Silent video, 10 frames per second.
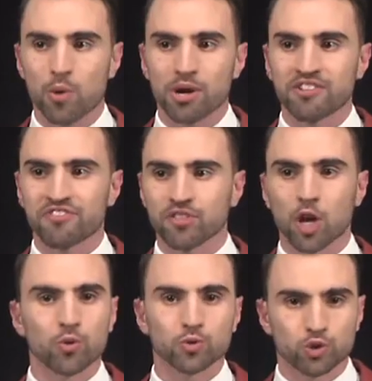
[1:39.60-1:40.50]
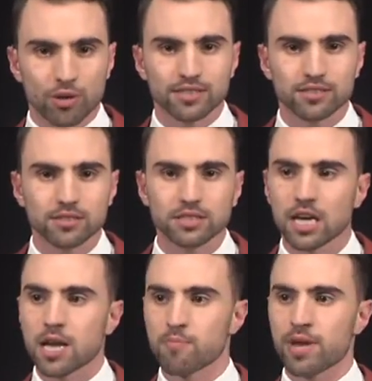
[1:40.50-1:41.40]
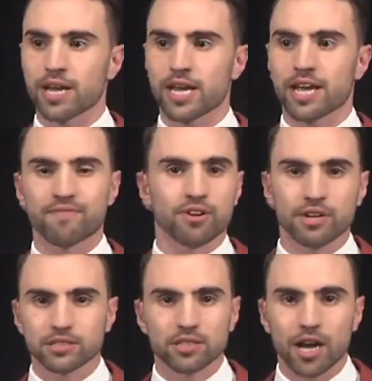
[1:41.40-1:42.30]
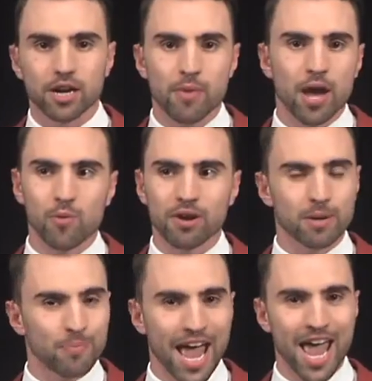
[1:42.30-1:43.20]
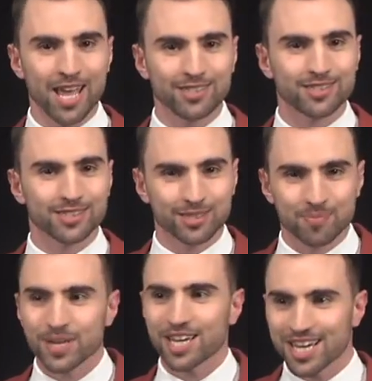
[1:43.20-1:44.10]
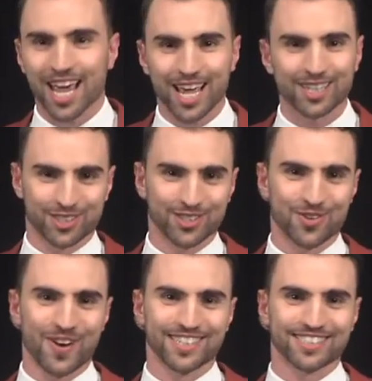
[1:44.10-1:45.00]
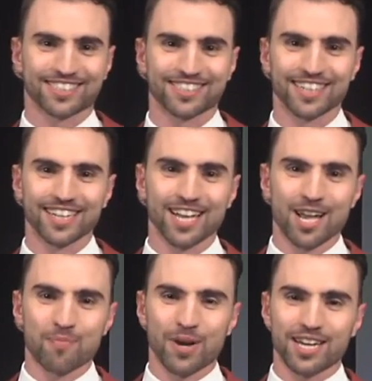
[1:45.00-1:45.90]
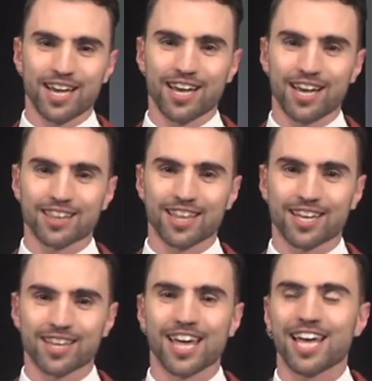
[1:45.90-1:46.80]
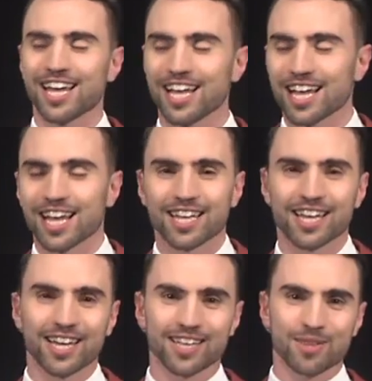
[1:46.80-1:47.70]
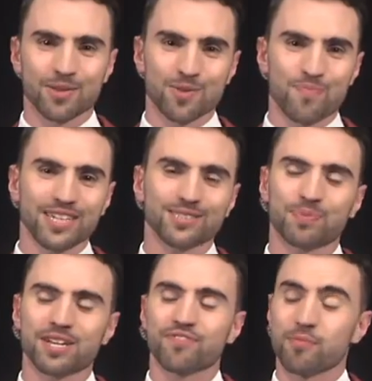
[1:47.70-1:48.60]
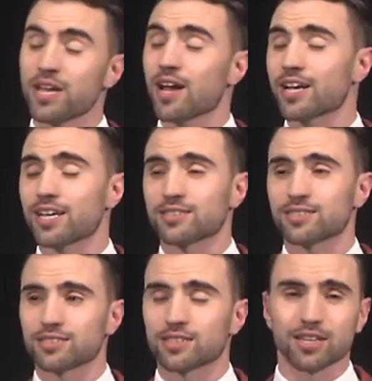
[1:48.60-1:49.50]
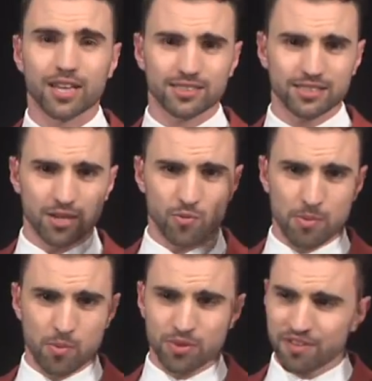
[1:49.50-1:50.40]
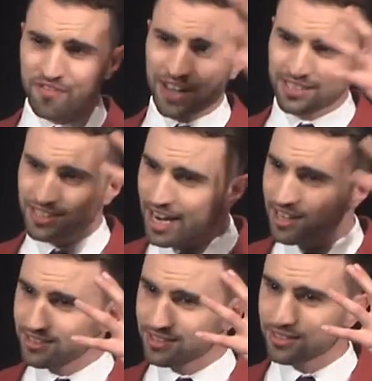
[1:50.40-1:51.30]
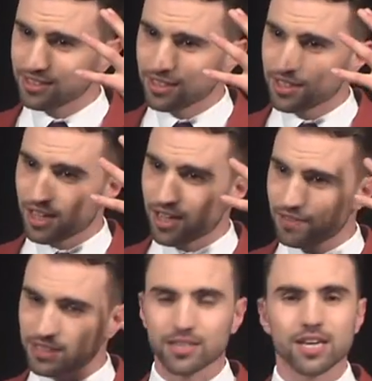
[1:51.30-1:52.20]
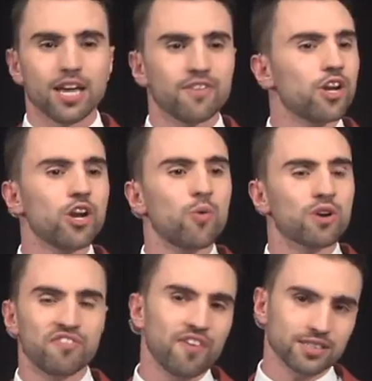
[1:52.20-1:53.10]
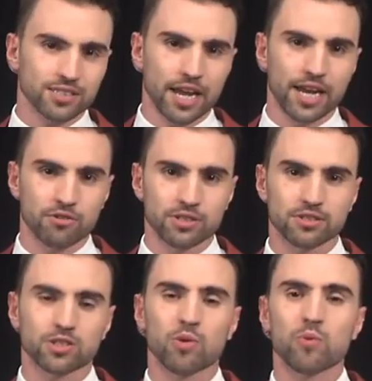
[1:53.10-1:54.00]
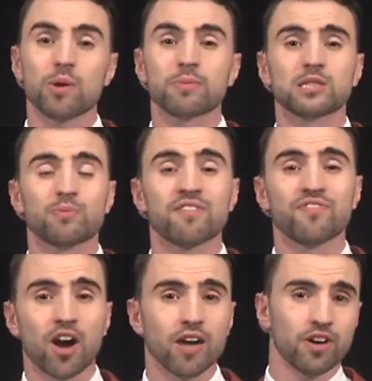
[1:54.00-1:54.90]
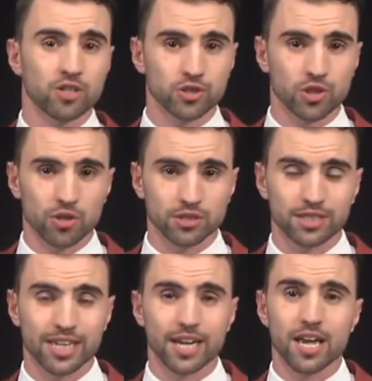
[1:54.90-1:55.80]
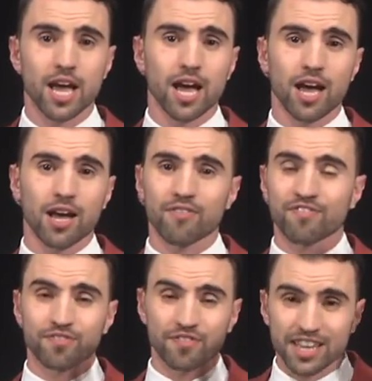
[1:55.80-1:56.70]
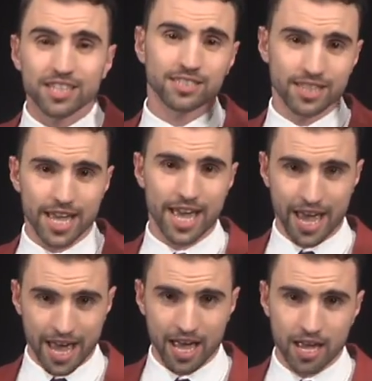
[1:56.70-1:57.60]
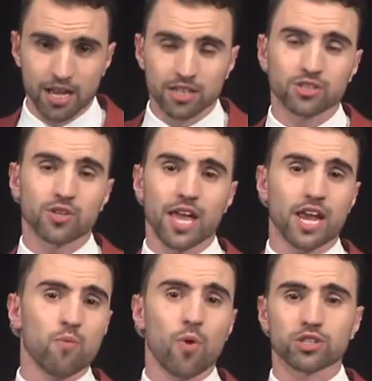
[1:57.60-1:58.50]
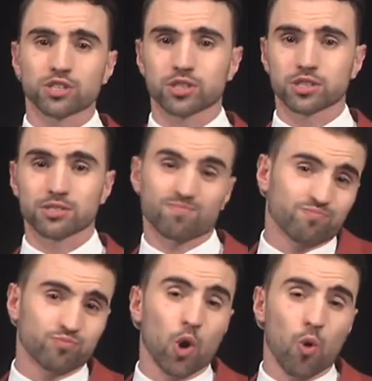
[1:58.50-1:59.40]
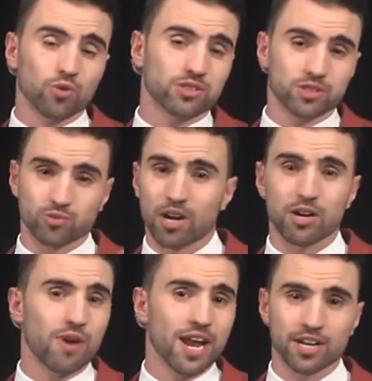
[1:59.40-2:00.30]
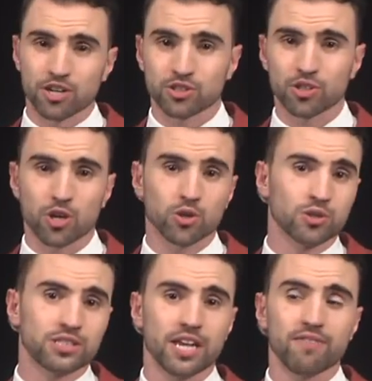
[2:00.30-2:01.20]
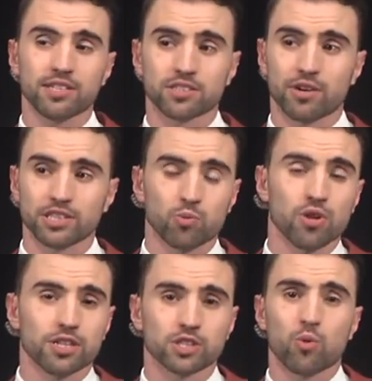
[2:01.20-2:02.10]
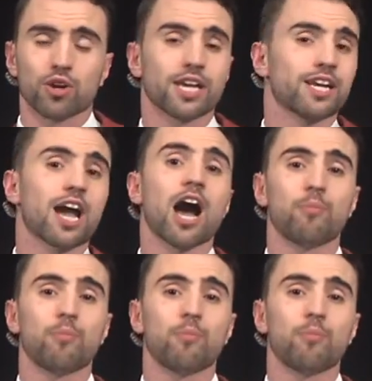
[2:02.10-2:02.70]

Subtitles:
wearing floral dresses. Men get very excited about wearing pants. It's a big occasion, the races. But the best bit for me, I guess, is I like seeing women with the fascinators. If you don't know what a fascinator is, it's when women spend $500 to get feathers in their hair so they can watch horses run around in a circle on TV screens while they're squatting in a car